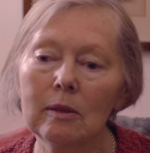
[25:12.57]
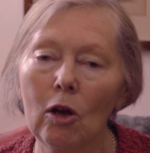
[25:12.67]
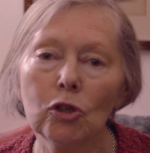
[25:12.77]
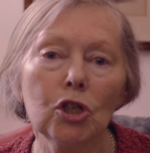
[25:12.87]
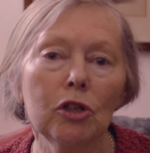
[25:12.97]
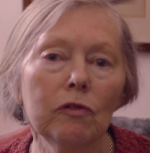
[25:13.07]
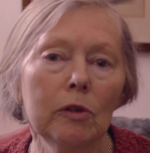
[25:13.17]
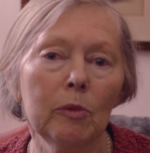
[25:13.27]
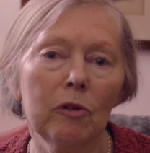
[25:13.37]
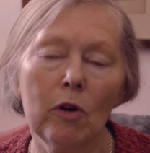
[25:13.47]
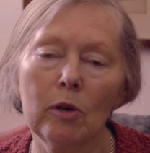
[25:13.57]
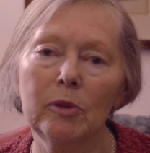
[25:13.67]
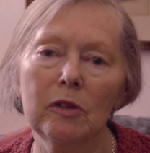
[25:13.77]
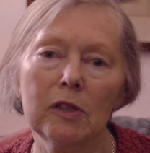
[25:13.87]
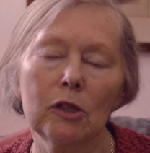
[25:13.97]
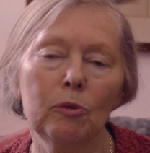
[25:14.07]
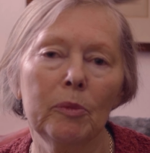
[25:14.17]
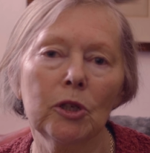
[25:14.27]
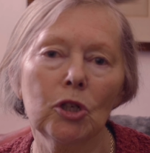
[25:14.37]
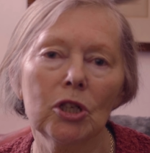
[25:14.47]
Our children were robbed of so
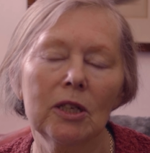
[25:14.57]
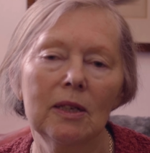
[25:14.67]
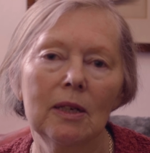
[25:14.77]
much.